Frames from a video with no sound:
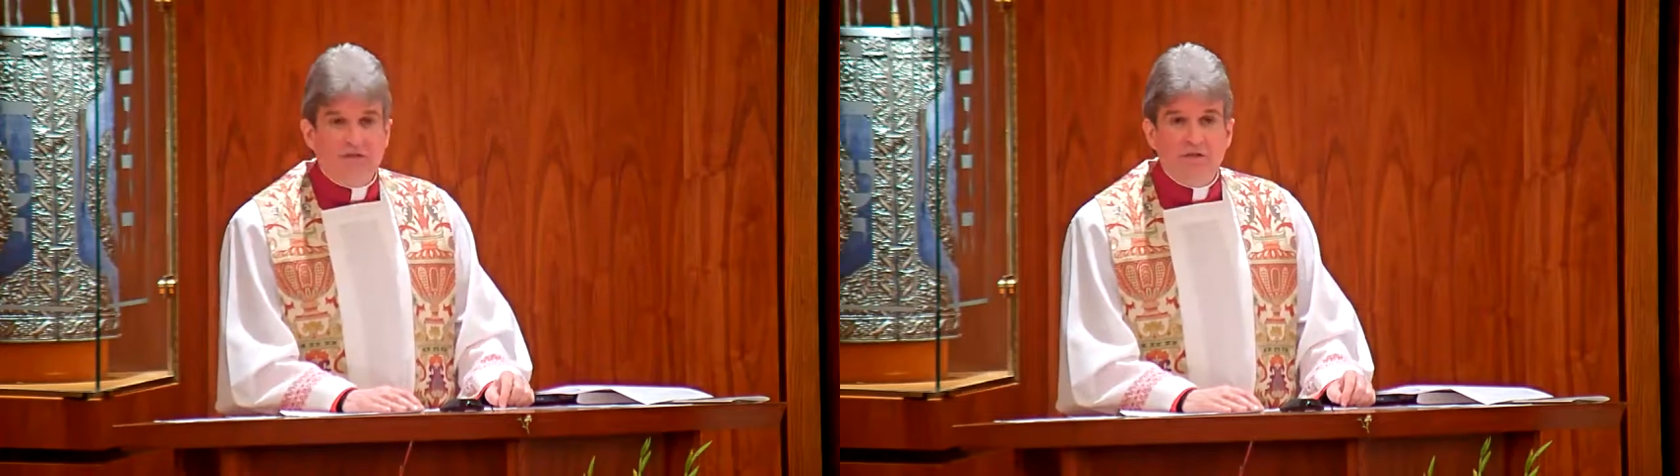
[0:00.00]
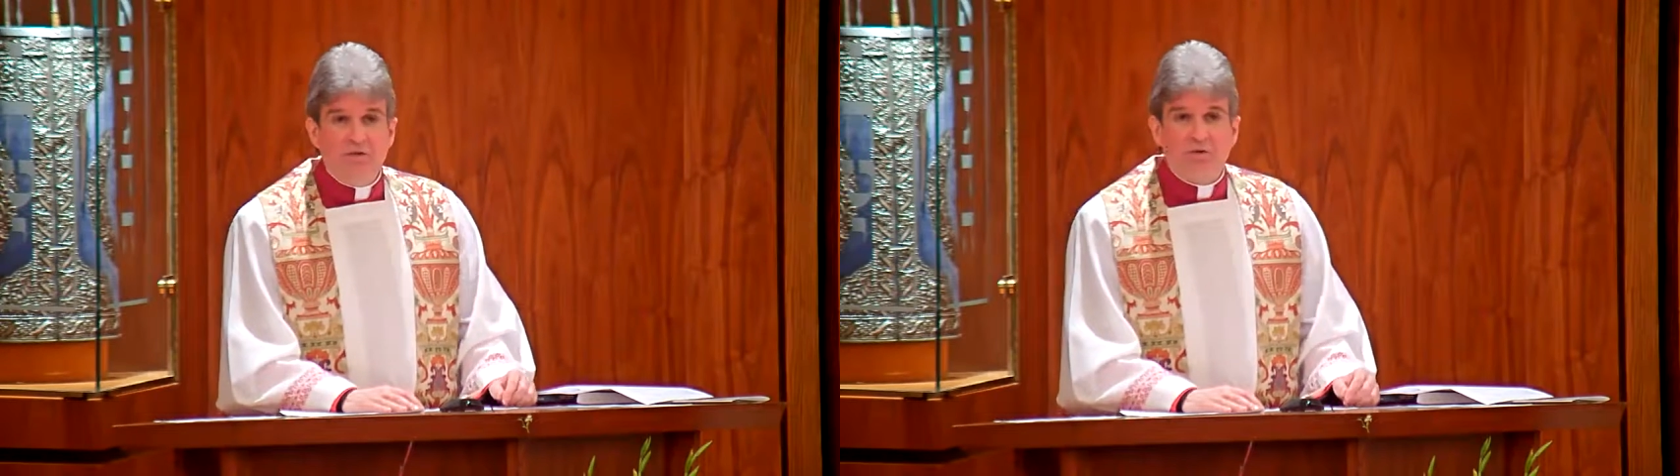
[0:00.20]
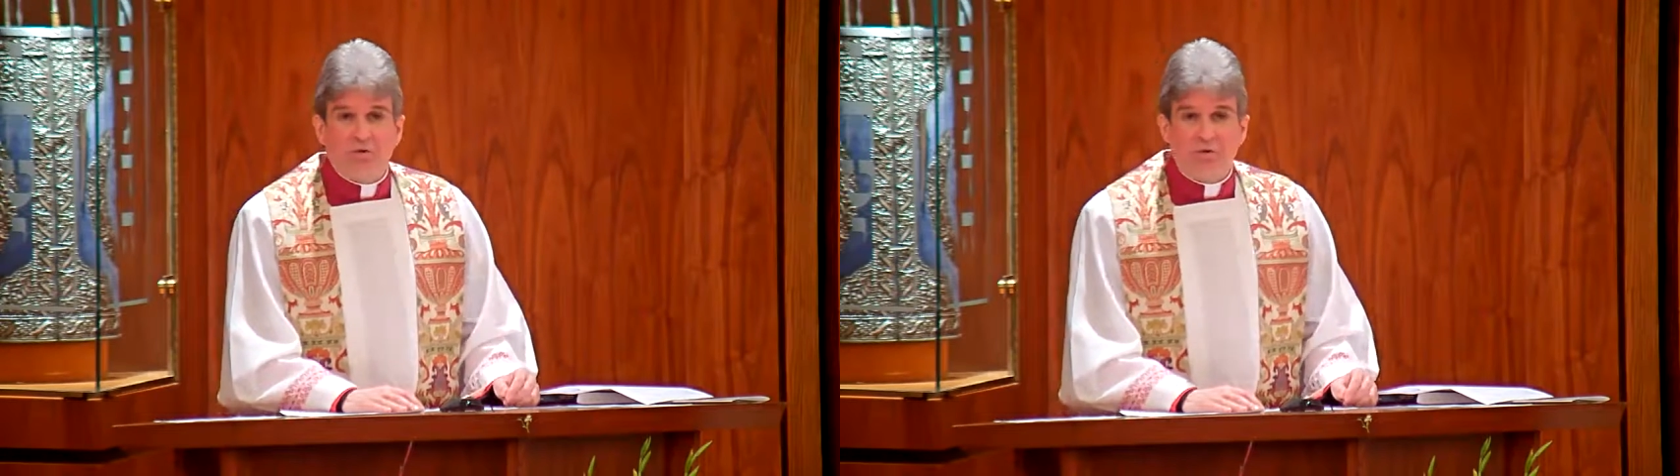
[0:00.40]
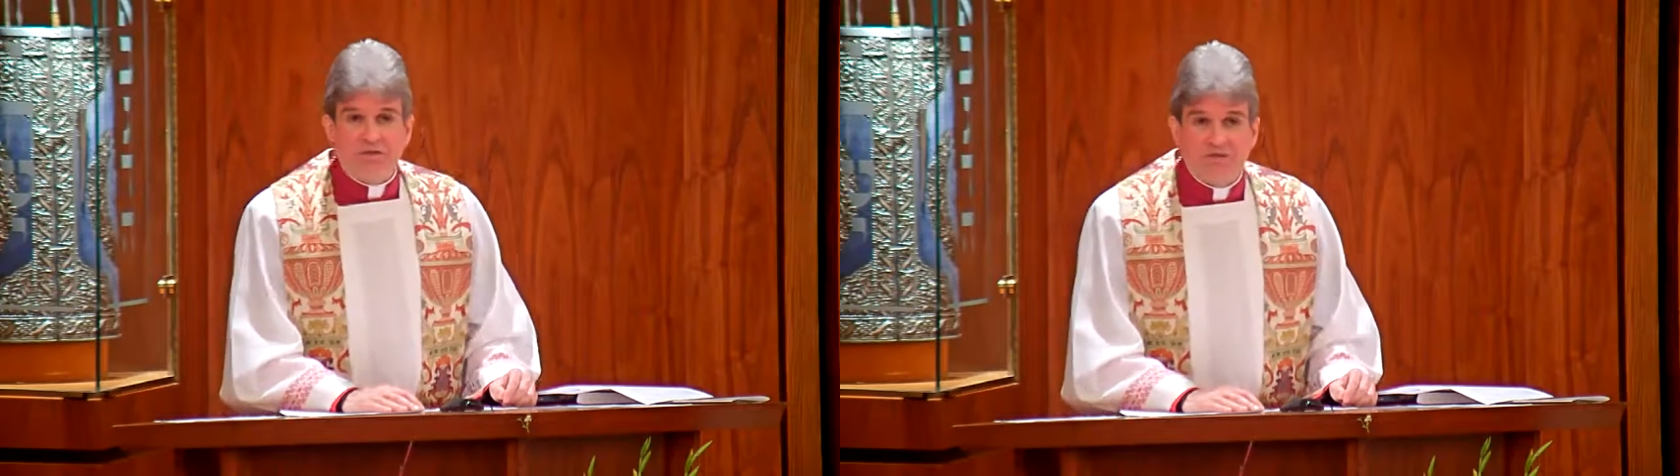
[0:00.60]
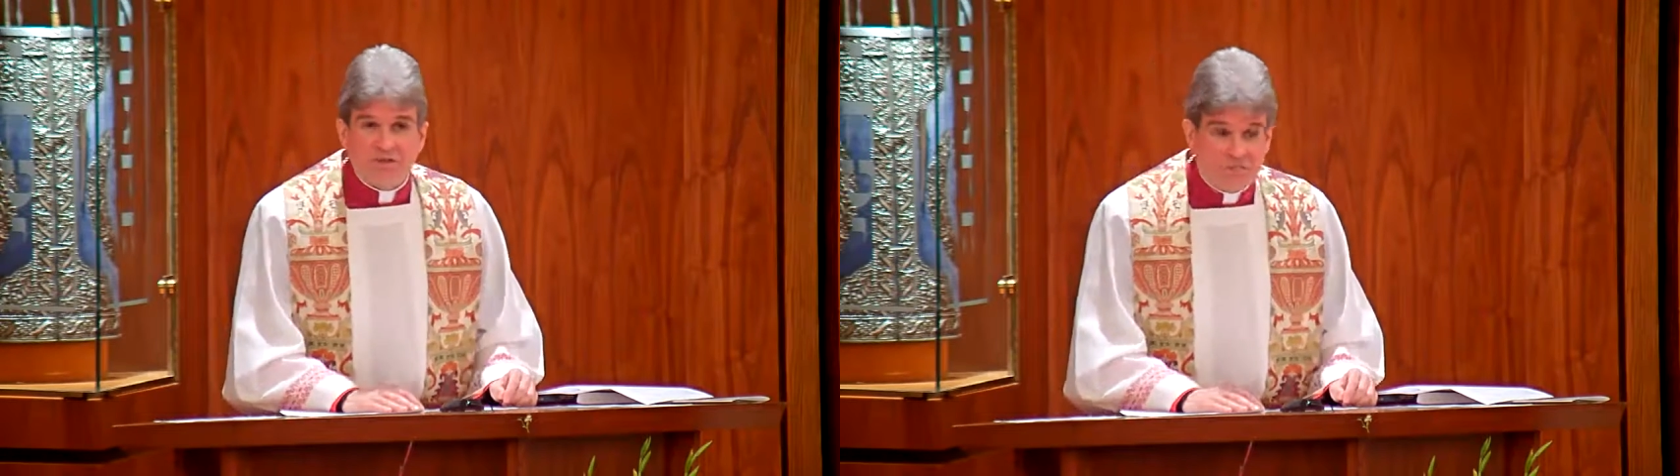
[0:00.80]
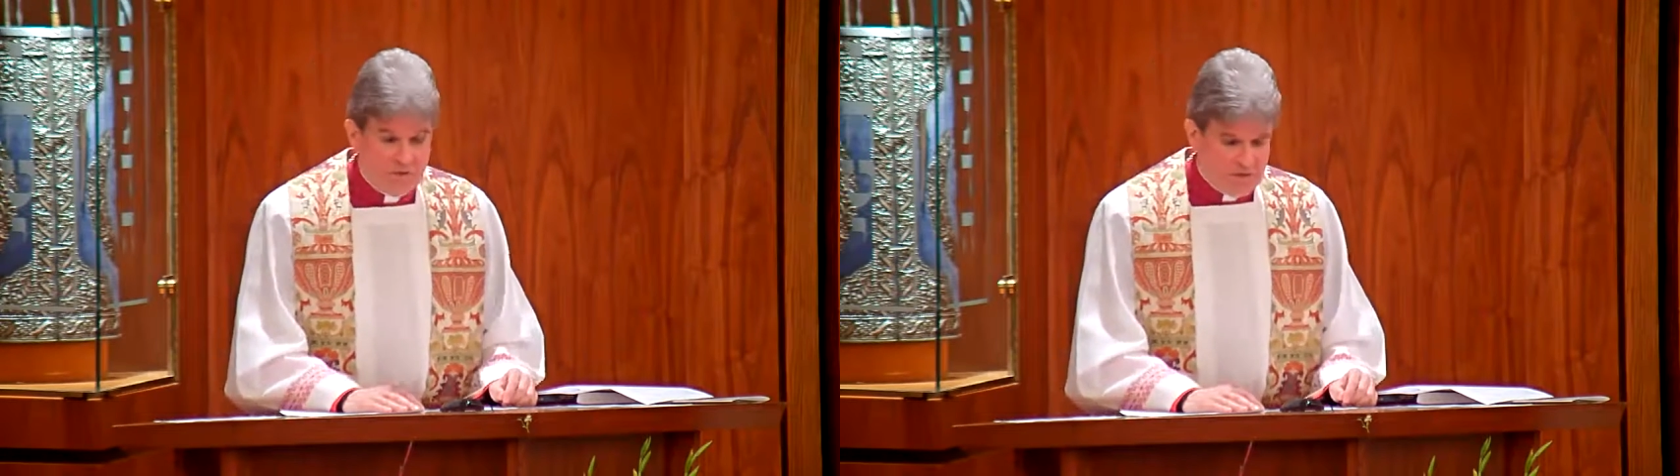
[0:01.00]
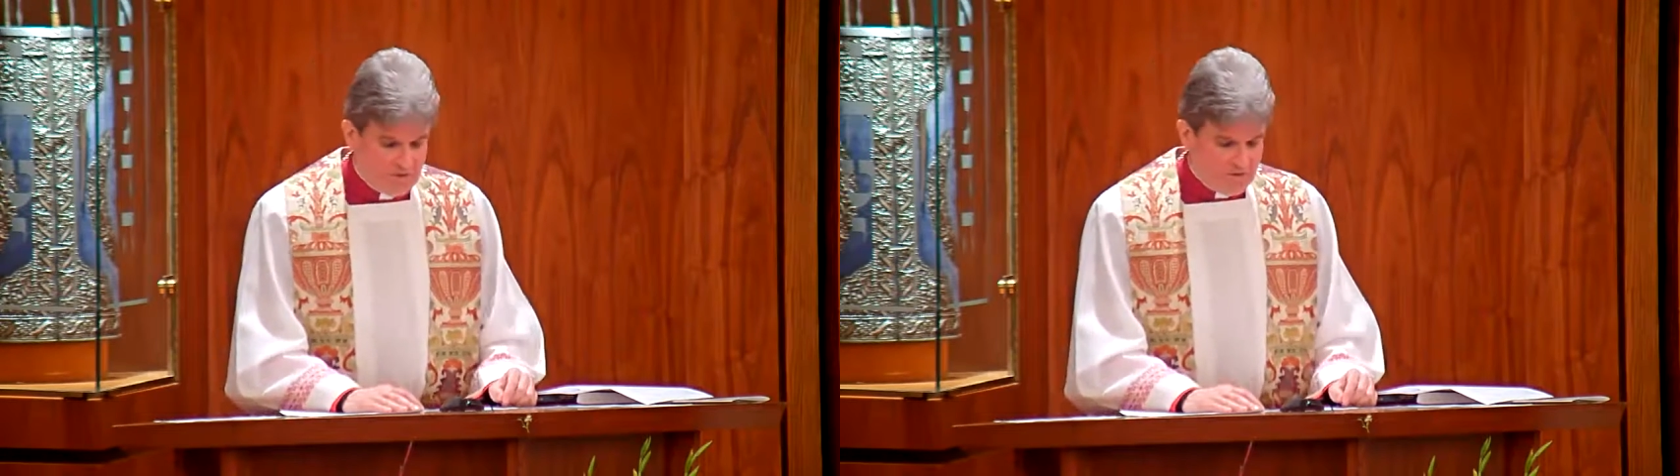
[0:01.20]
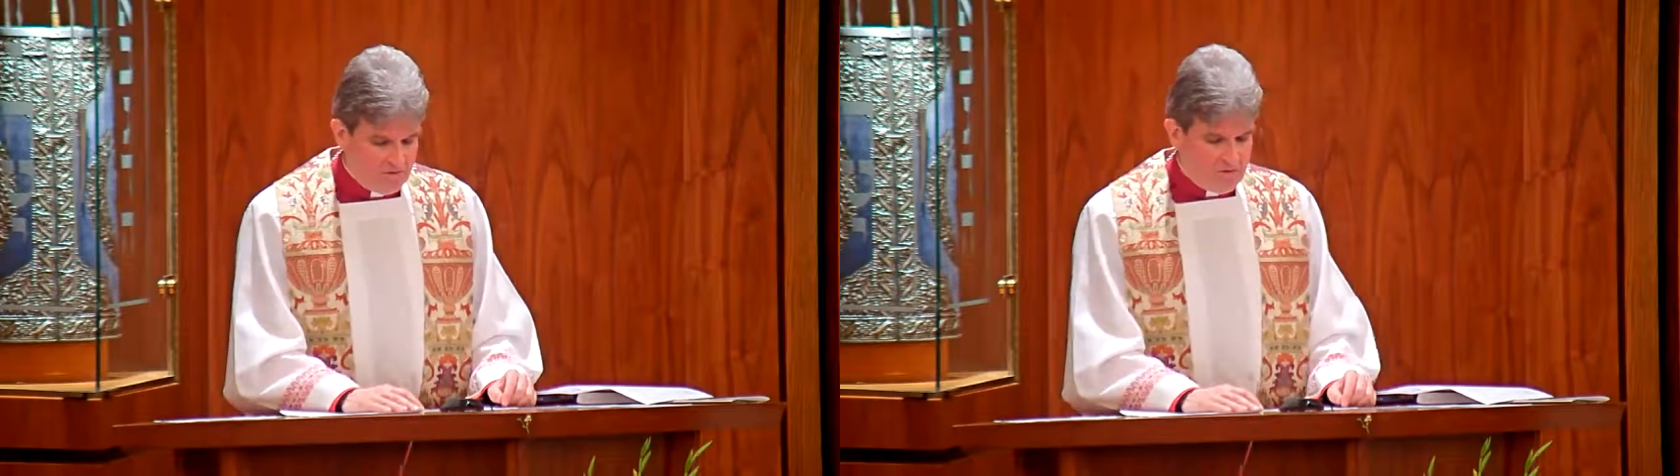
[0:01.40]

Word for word: in the Eucharistic meal,